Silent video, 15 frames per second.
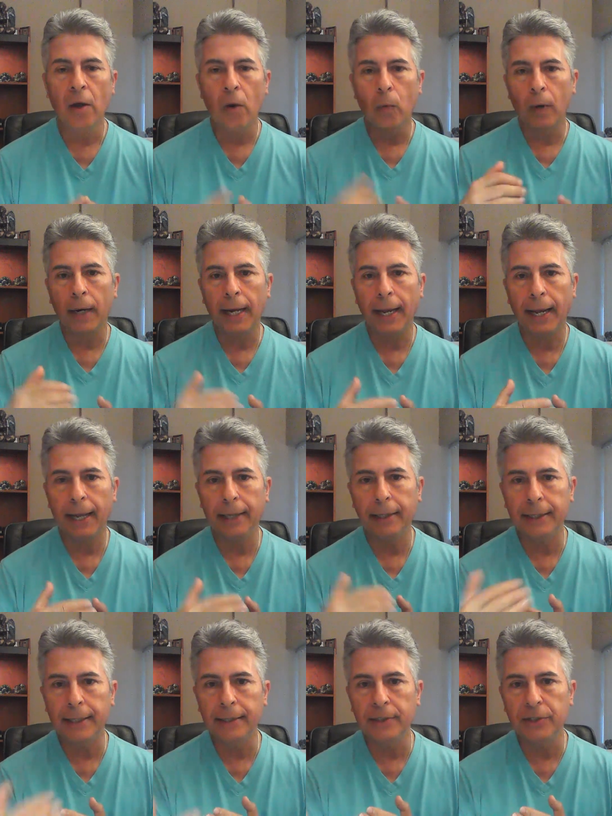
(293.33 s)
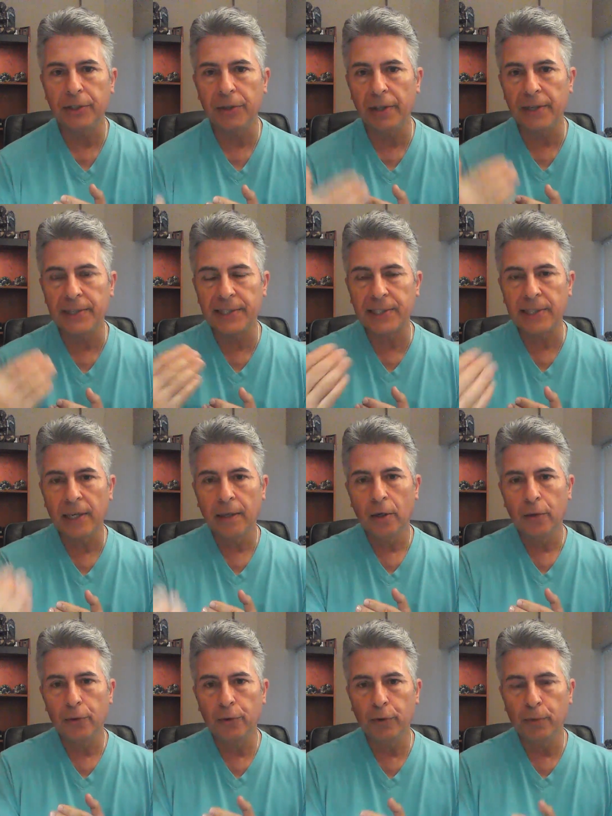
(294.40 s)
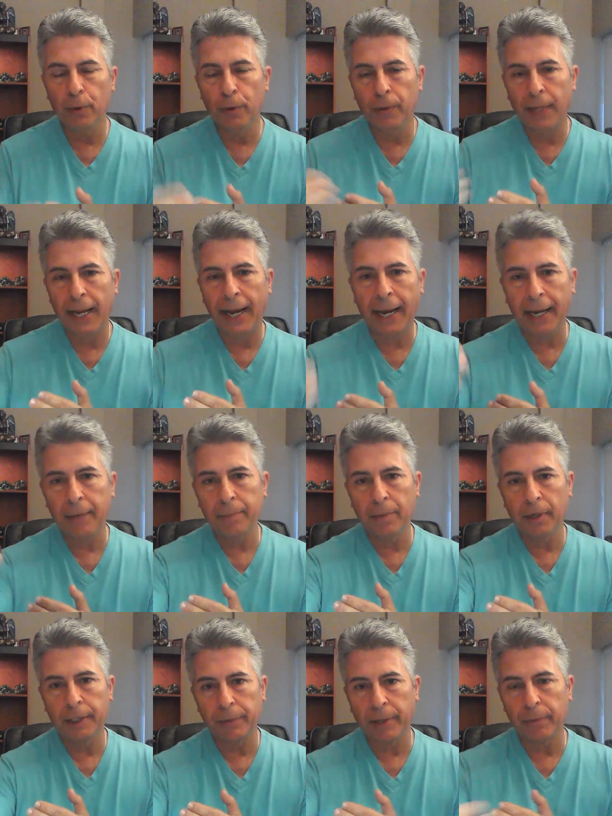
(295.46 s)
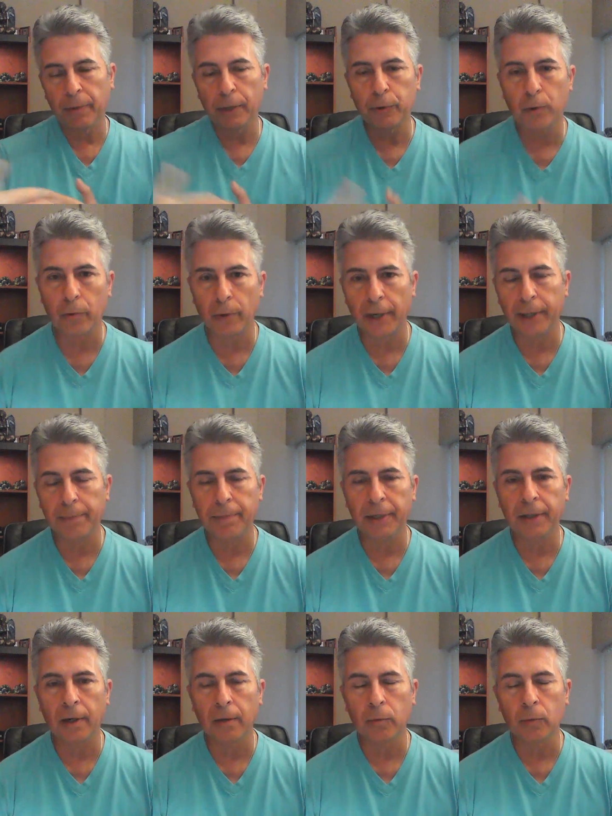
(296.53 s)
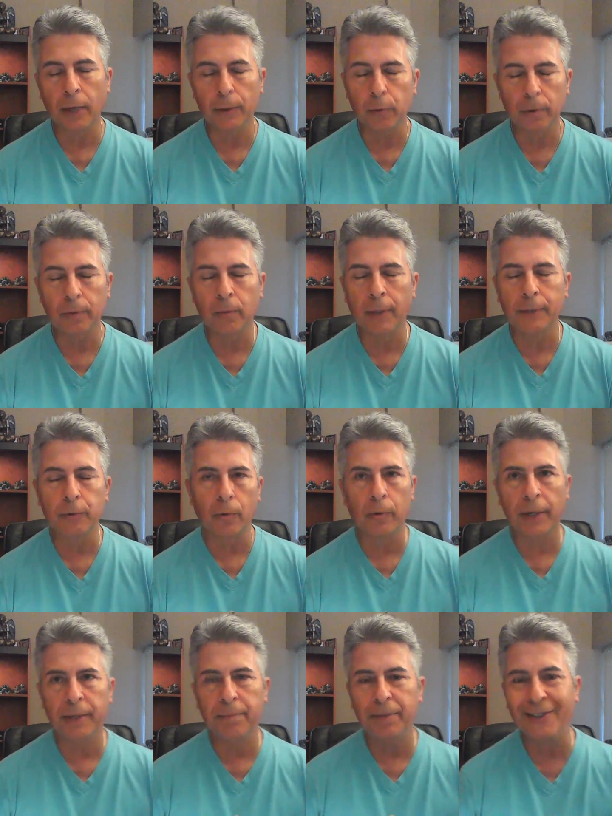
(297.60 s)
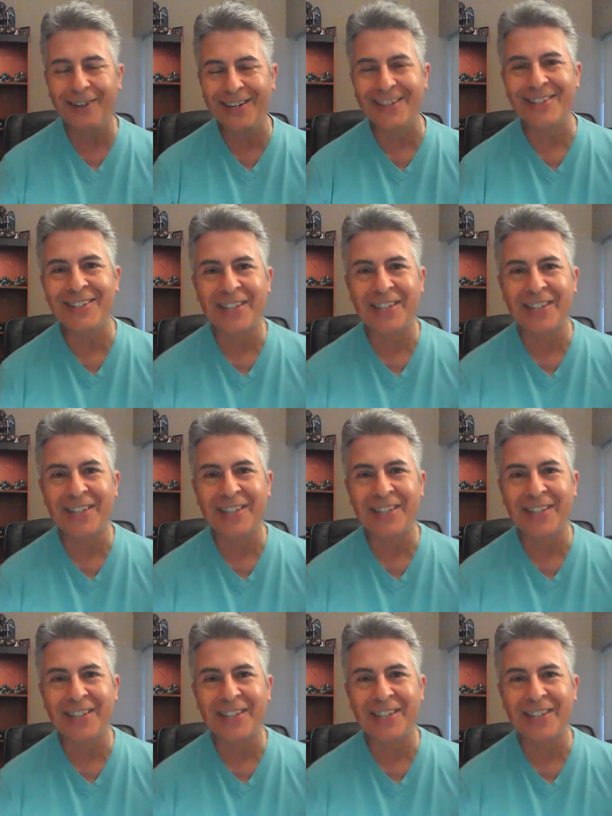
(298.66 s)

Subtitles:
we're headed into this new moon and Mercury retrograde period